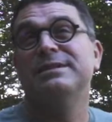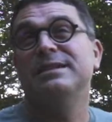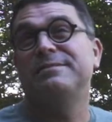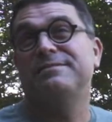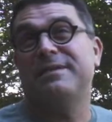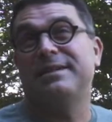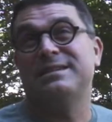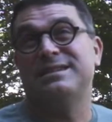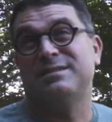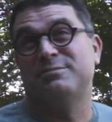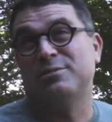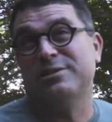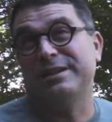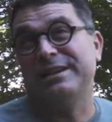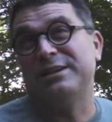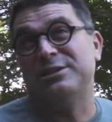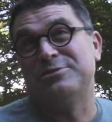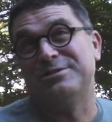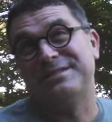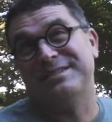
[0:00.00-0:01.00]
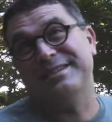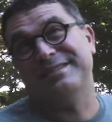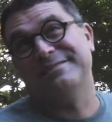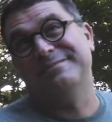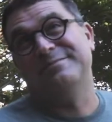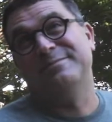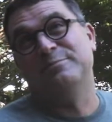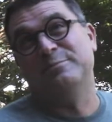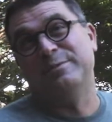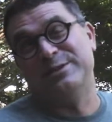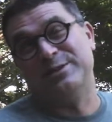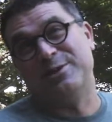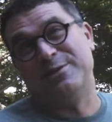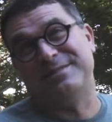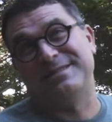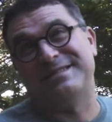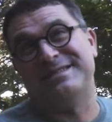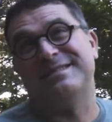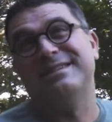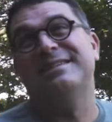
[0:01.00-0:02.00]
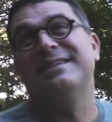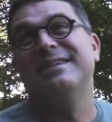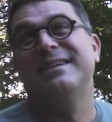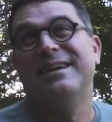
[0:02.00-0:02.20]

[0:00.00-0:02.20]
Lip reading: did find some really interesting results.